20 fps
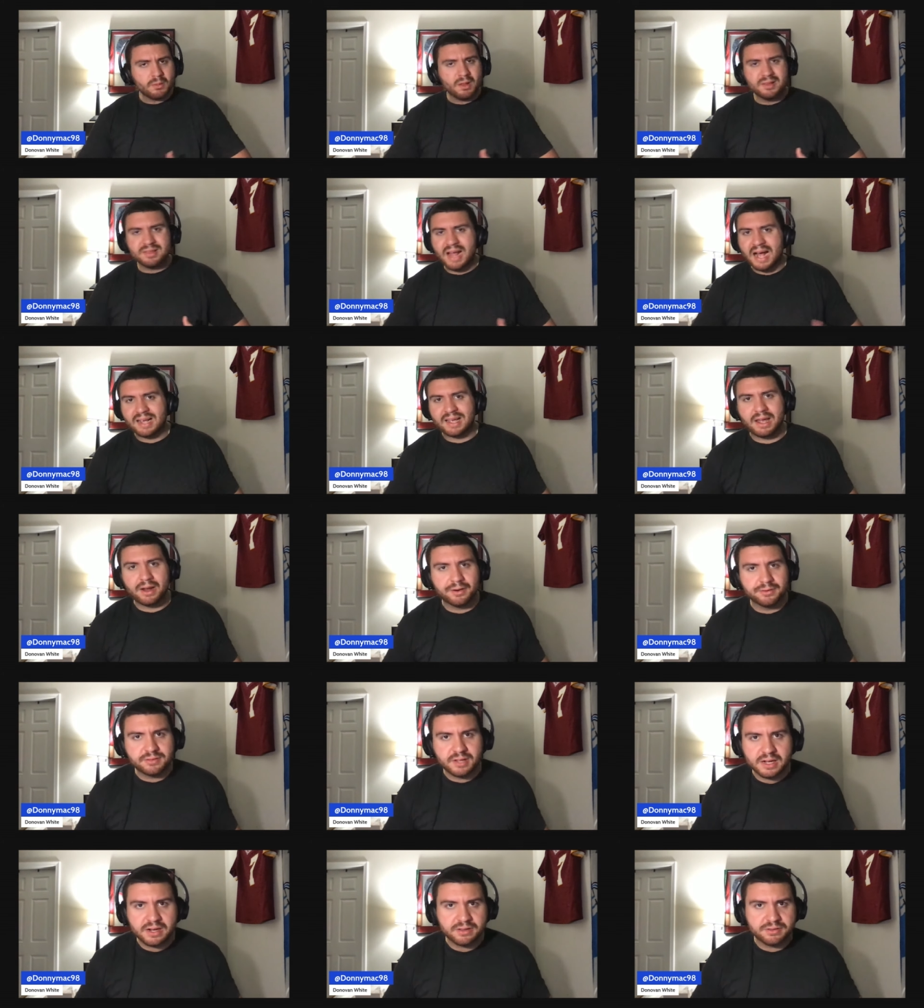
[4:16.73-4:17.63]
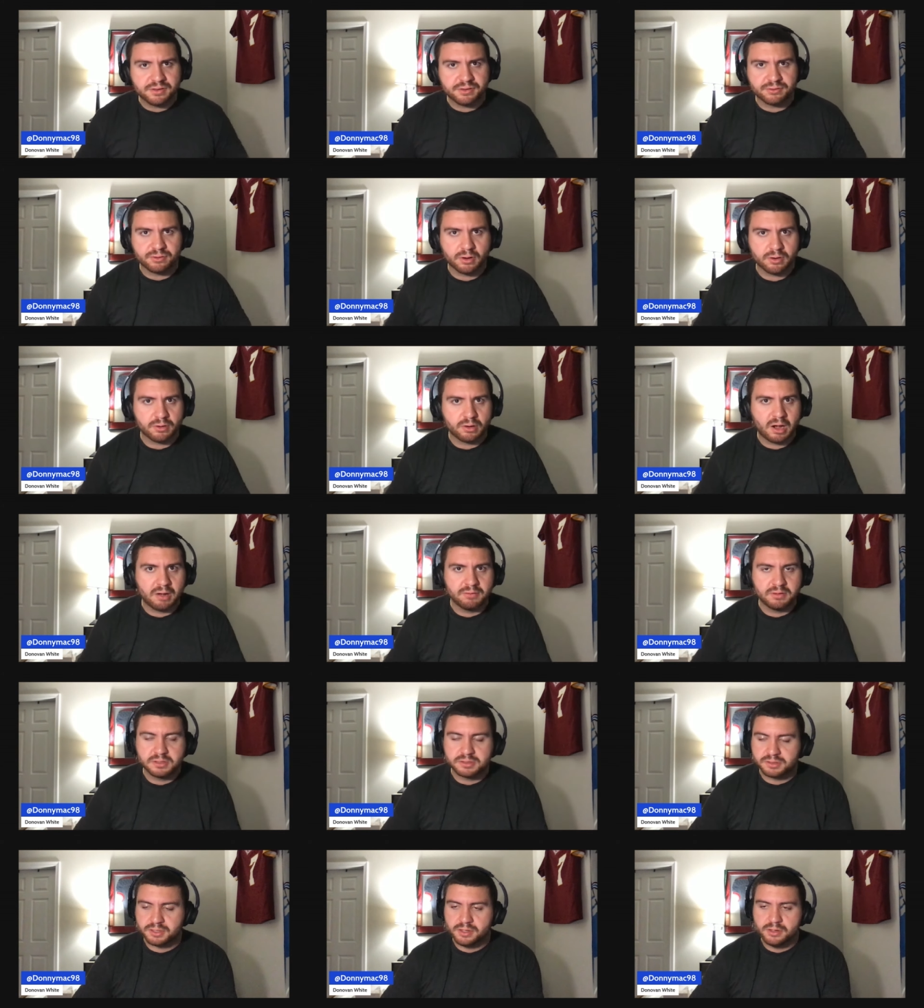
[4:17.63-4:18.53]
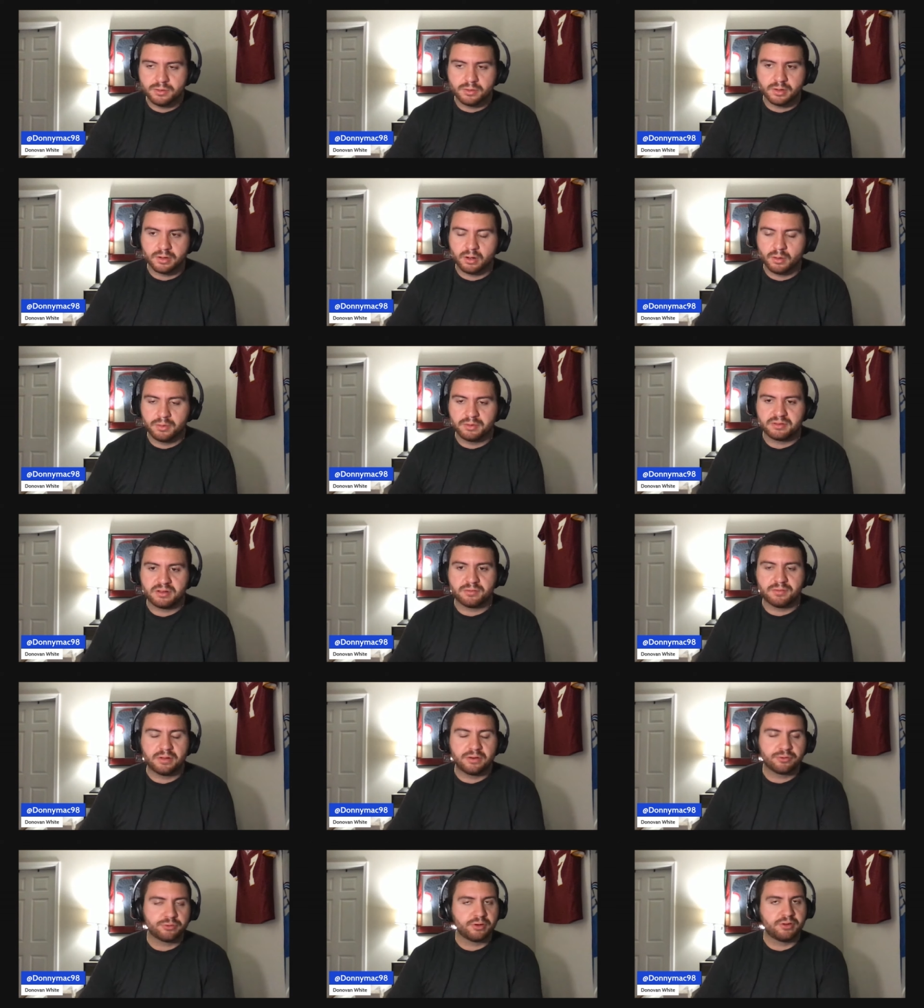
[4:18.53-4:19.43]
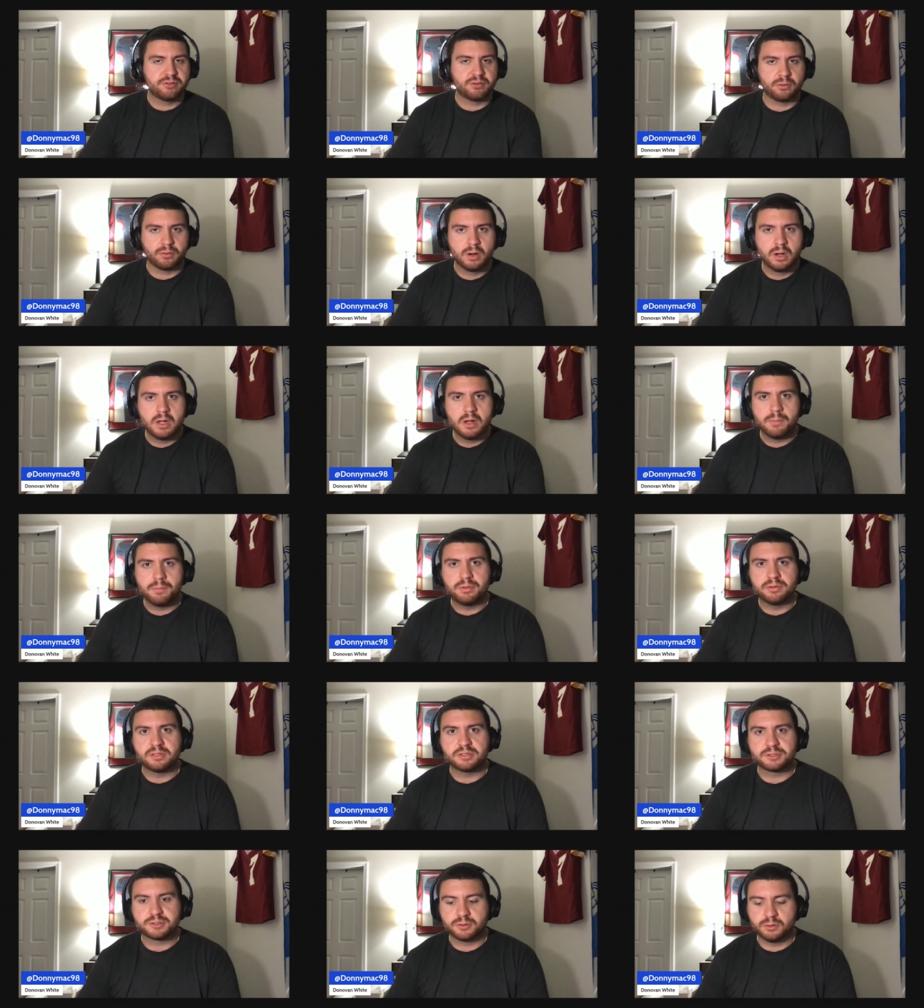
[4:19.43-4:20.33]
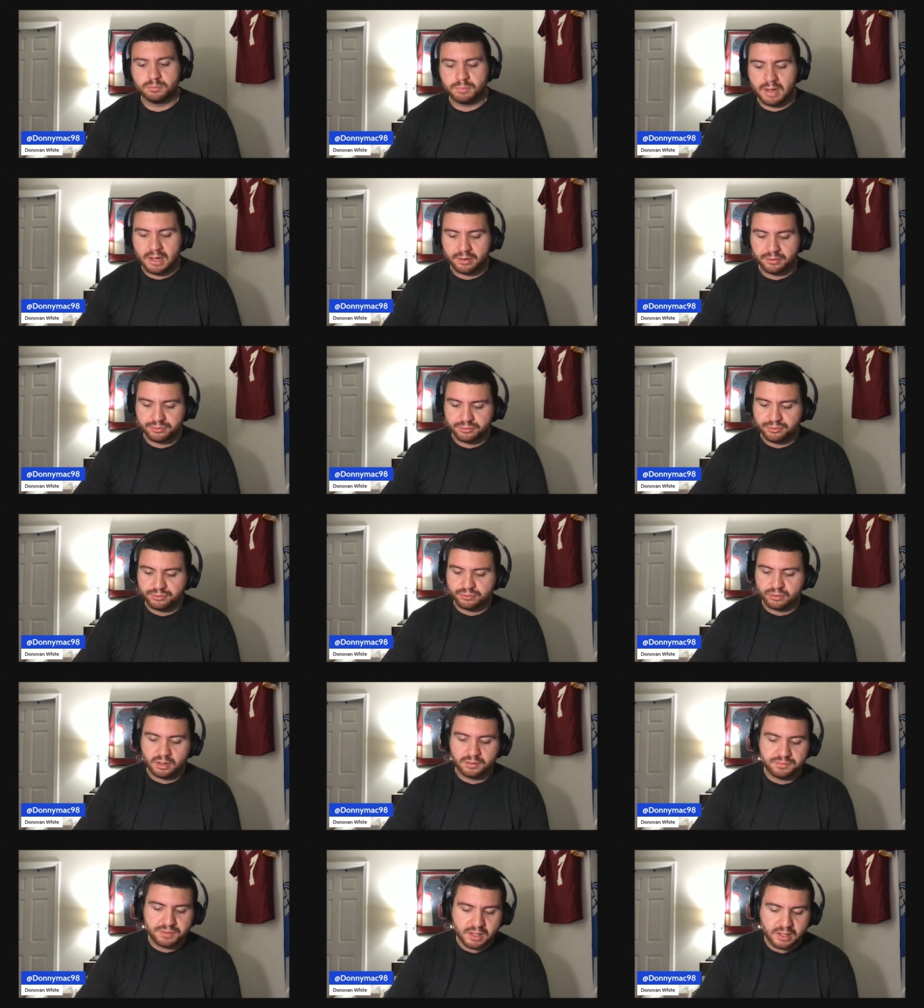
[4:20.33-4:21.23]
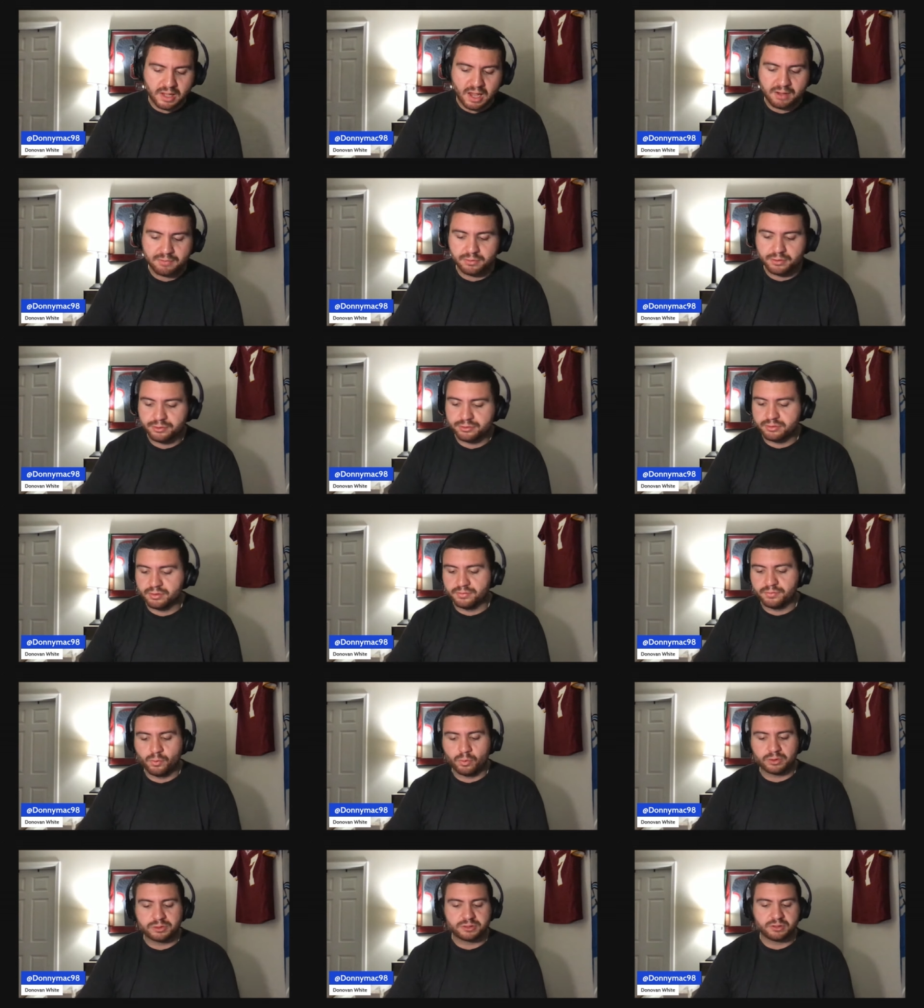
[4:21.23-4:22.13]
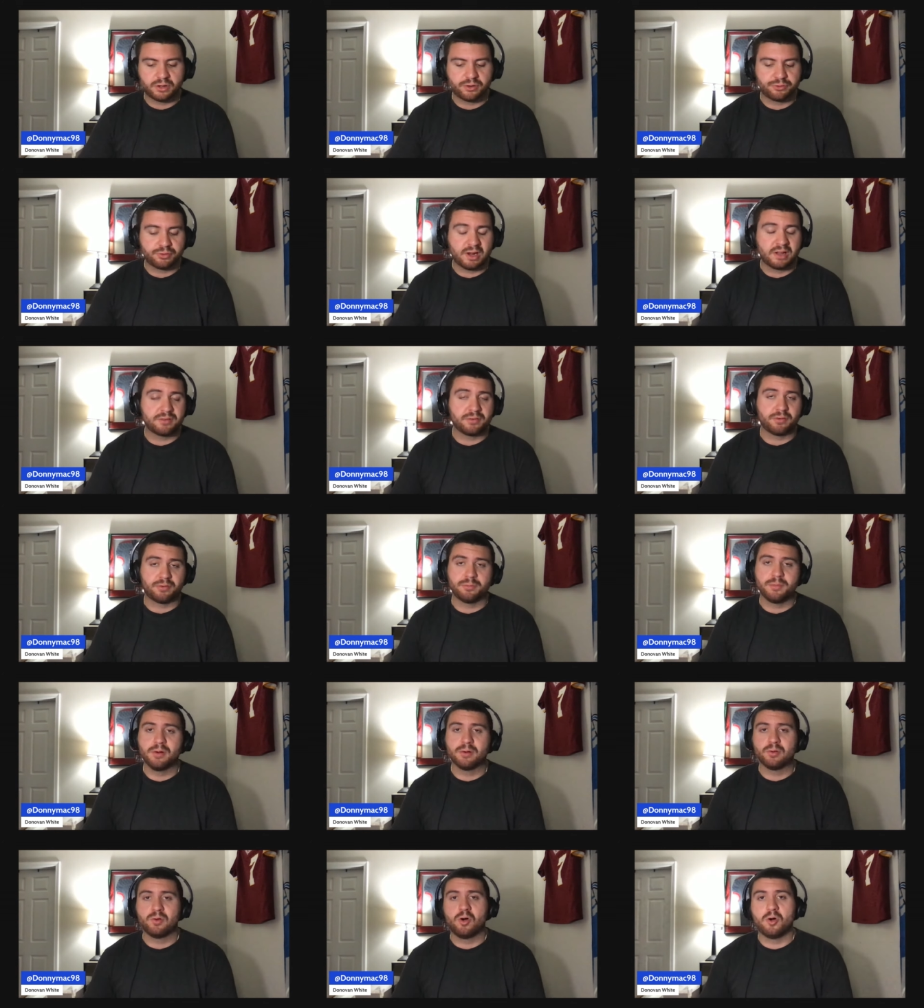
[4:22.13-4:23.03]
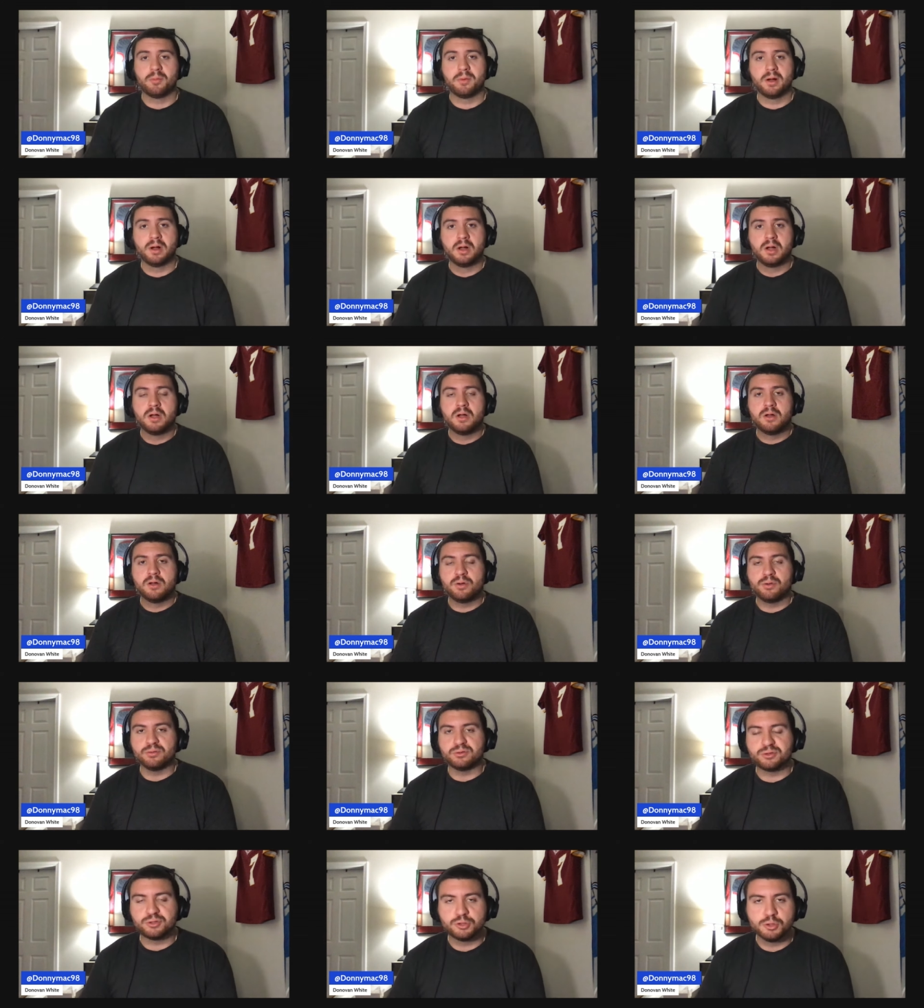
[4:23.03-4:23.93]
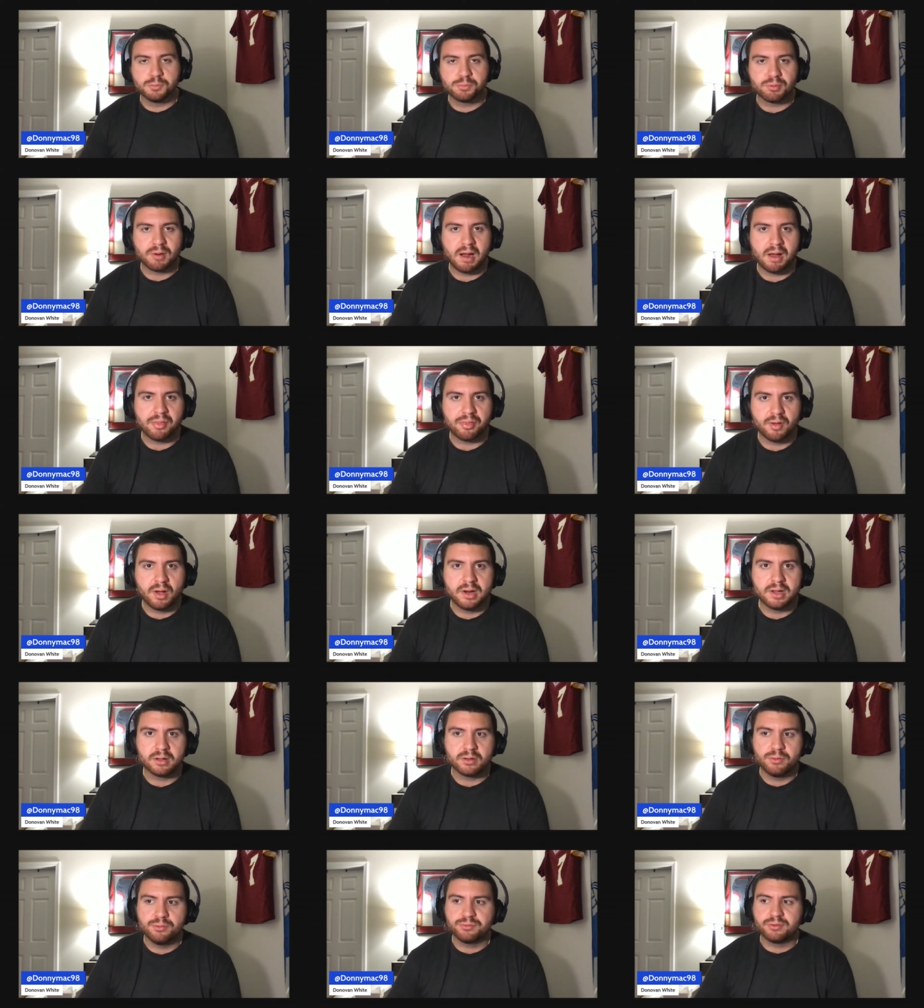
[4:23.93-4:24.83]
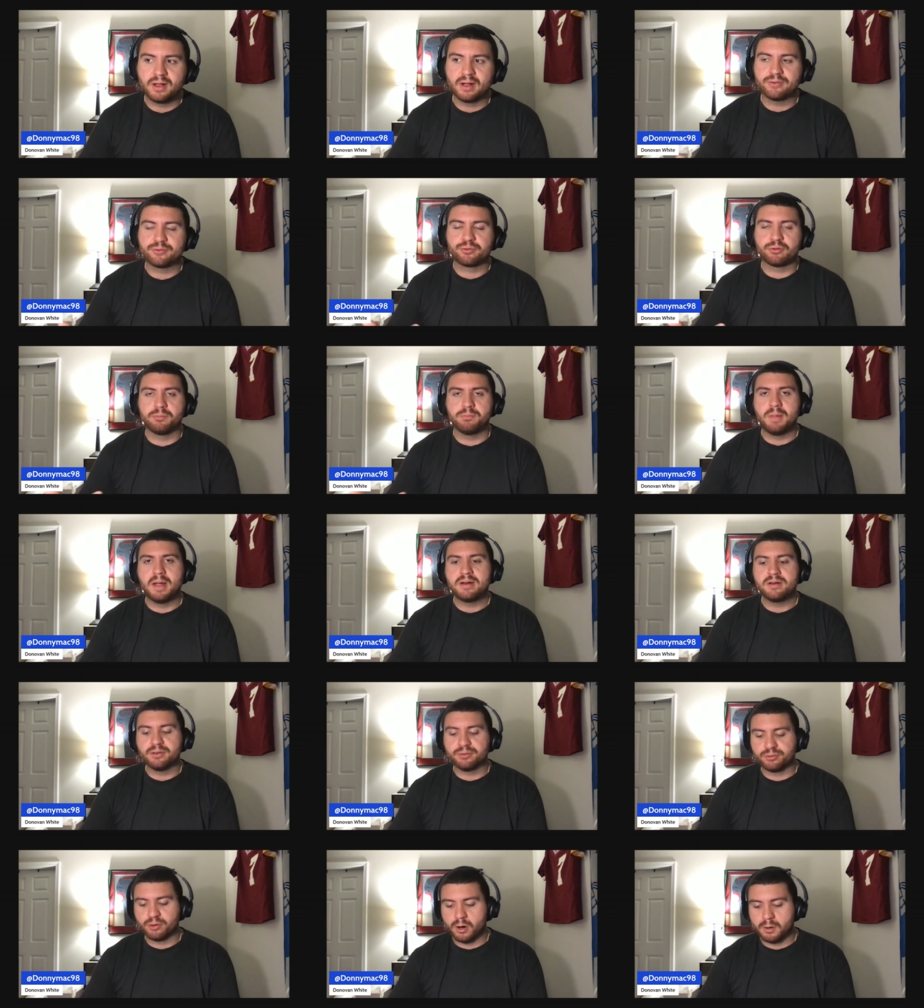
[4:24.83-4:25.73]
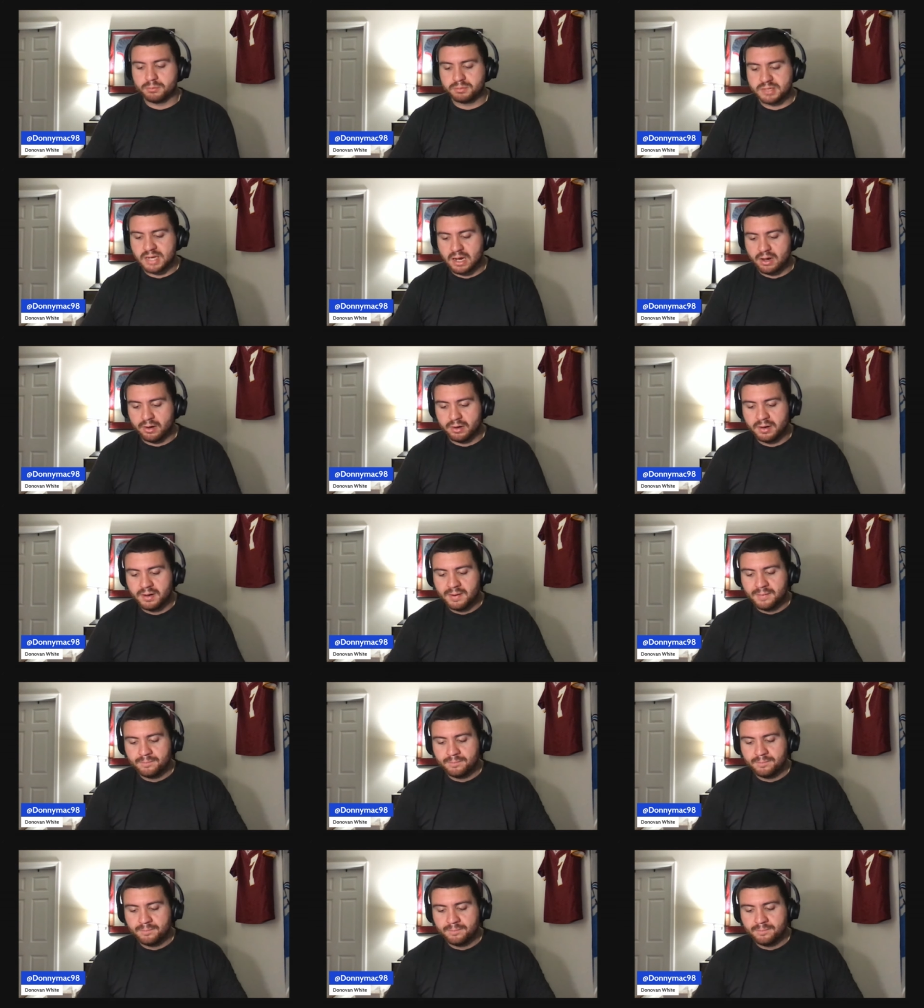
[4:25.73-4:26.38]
Not guaranteed he's a starter. Obviously, you can always have injuries or positional battles. You still have Nick Evers, the four star transfer from Oklahoma, who's super athletic, who's got tremendous arm talent.